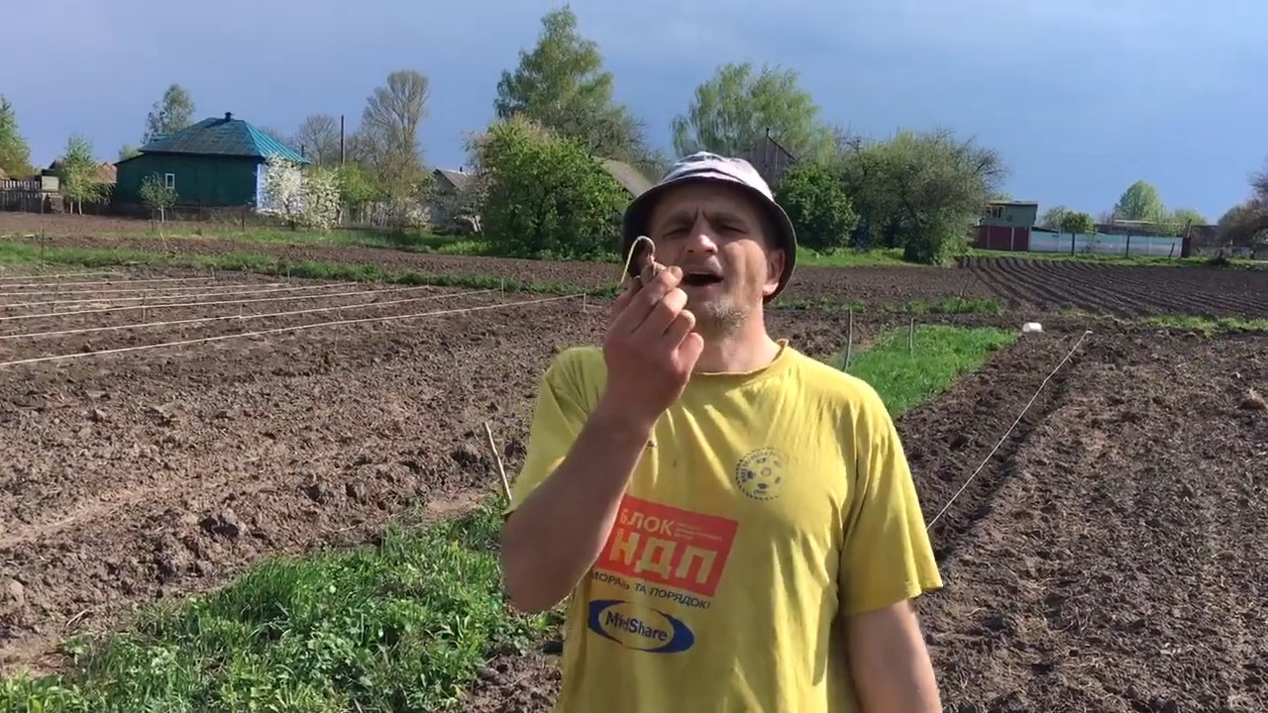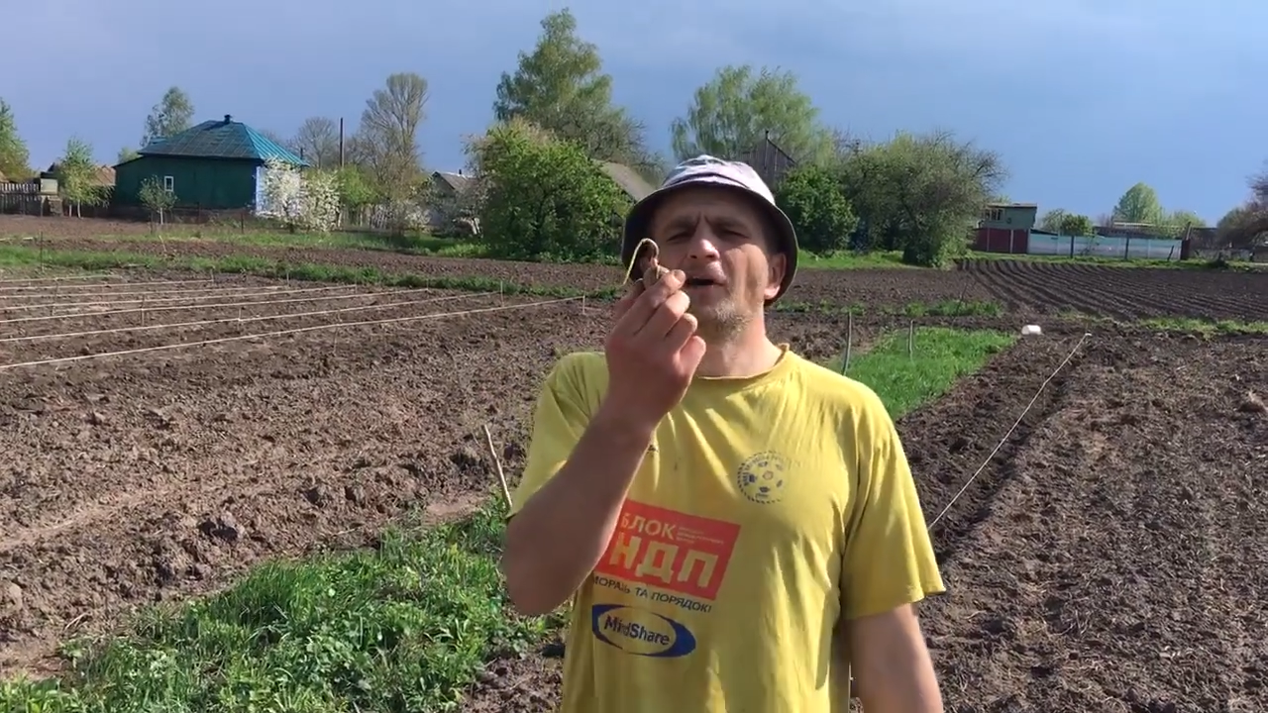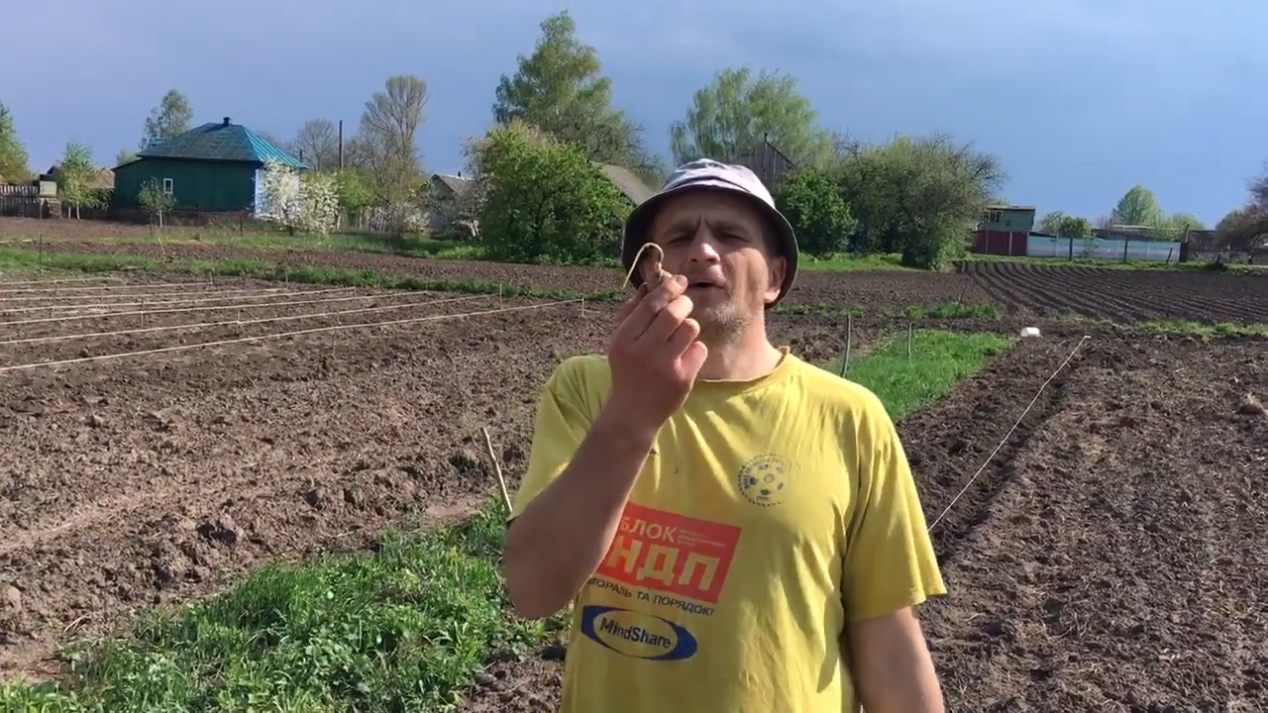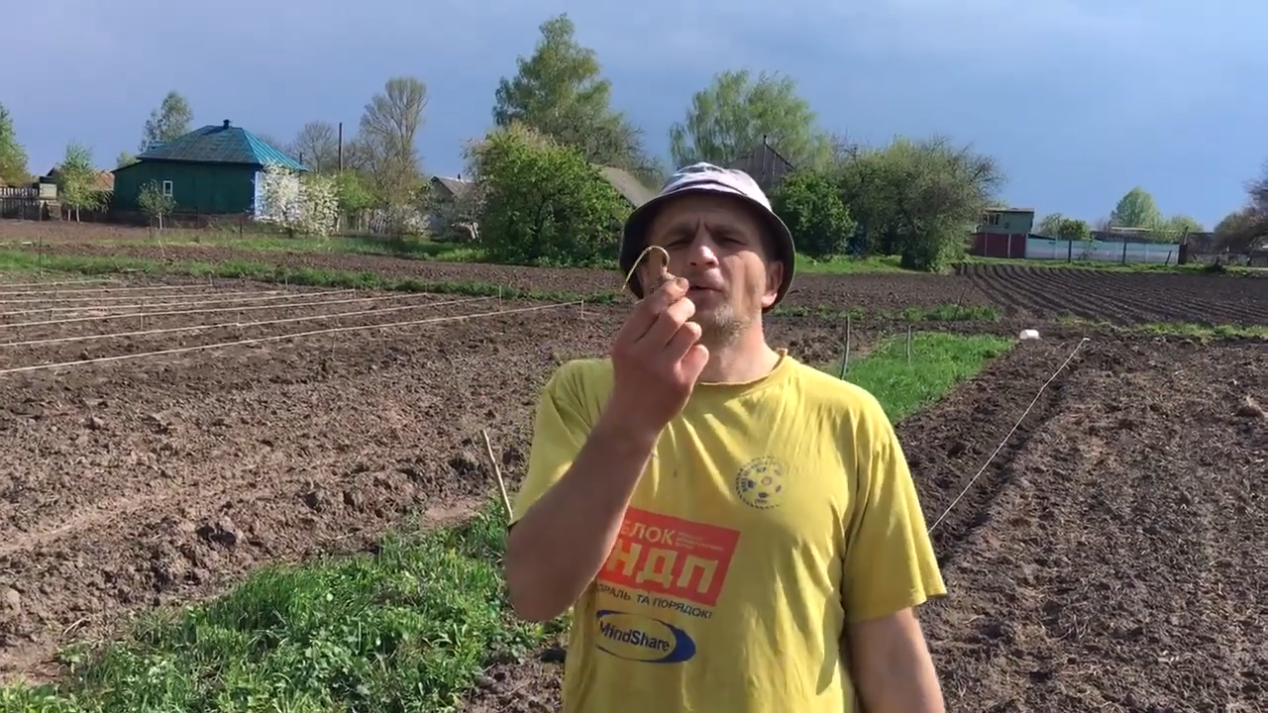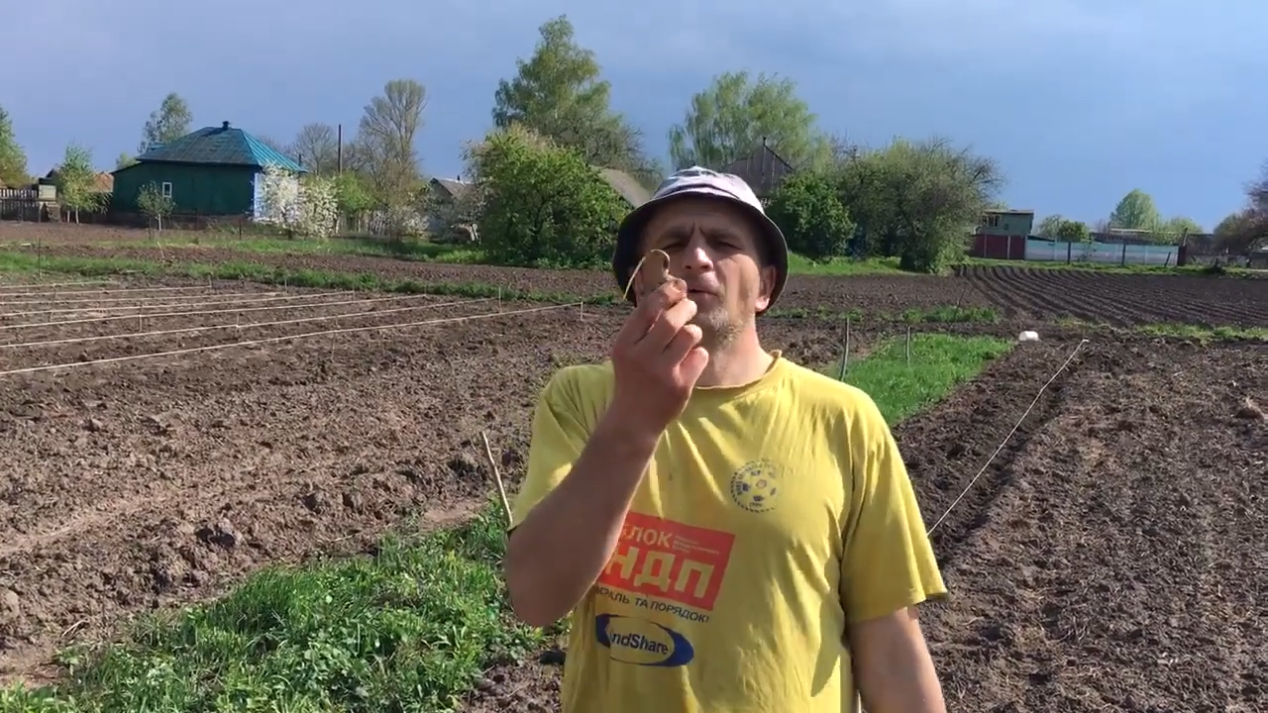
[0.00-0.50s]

our